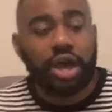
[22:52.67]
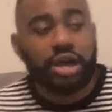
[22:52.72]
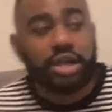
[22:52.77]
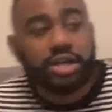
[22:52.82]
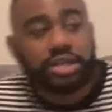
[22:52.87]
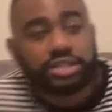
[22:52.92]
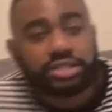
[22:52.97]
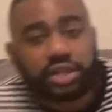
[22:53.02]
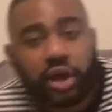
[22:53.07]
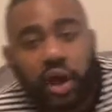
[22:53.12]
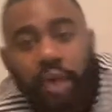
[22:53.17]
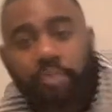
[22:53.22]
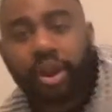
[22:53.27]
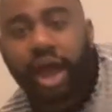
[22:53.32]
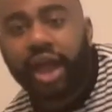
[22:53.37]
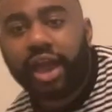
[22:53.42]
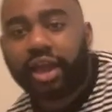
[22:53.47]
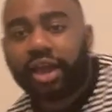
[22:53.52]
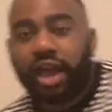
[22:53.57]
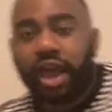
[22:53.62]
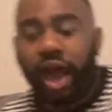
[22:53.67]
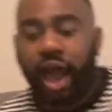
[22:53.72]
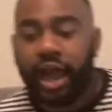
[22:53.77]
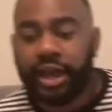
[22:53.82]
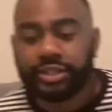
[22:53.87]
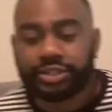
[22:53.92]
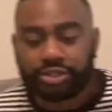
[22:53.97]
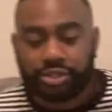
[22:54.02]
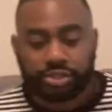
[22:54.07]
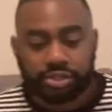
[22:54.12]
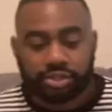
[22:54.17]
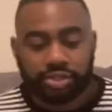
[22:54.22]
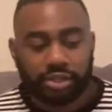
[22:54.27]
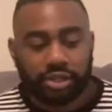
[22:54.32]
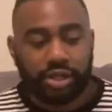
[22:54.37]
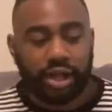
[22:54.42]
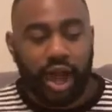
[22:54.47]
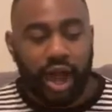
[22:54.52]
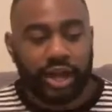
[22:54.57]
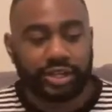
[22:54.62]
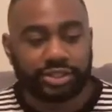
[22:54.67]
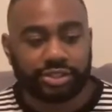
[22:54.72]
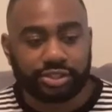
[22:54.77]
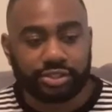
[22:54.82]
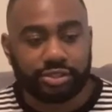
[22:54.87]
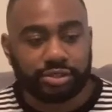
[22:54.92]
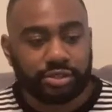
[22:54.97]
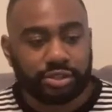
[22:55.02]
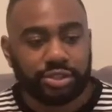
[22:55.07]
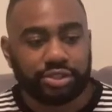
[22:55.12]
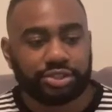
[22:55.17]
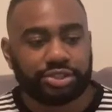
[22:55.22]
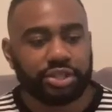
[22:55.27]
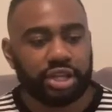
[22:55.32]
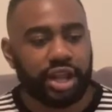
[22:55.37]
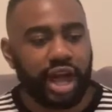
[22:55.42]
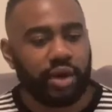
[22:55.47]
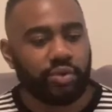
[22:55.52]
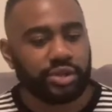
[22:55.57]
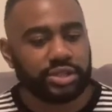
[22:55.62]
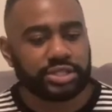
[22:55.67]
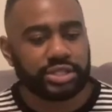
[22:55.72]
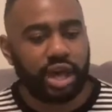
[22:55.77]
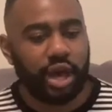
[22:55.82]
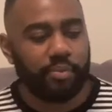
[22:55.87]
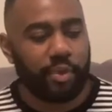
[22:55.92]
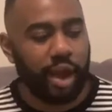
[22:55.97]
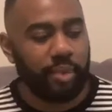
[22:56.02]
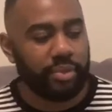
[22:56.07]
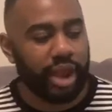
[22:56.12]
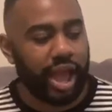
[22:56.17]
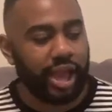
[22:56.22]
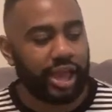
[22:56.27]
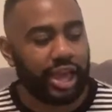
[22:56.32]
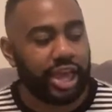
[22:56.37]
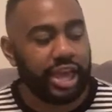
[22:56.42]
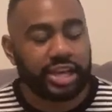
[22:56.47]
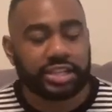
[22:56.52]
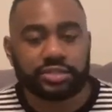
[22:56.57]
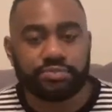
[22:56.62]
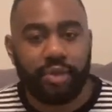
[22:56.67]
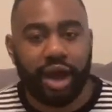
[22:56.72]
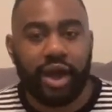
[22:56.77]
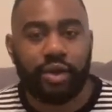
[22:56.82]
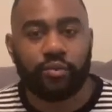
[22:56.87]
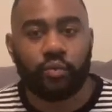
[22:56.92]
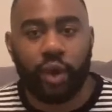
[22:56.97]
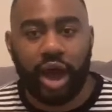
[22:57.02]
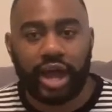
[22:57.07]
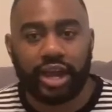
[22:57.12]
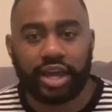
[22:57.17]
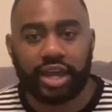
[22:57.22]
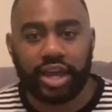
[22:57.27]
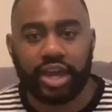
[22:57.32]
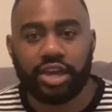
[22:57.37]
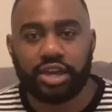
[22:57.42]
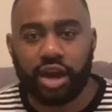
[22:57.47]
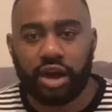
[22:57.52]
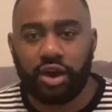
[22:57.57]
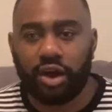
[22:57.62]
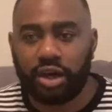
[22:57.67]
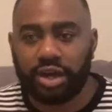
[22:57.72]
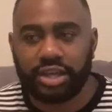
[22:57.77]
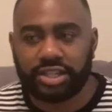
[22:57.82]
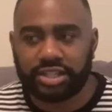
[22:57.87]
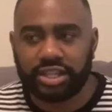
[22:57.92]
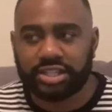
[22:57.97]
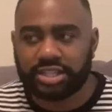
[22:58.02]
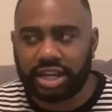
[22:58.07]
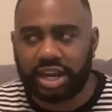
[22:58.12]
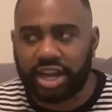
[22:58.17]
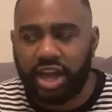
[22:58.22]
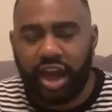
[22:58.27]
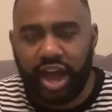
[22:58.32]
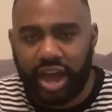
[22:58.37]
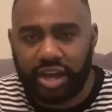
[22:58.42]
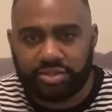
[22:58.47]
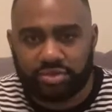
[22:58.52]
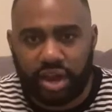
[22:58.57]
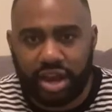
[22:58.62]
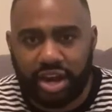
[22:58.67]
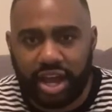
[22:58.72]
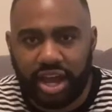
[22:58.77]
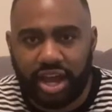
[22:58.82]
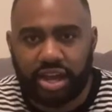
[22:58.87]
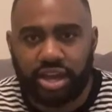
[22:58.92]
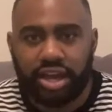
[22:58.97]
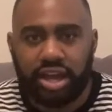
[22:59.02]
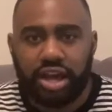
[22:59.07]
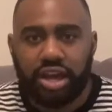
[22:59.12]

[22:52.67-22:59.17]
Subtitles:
So I'm like, Asia. She like, what's up? I'm like, is my wallet is it in your house right now?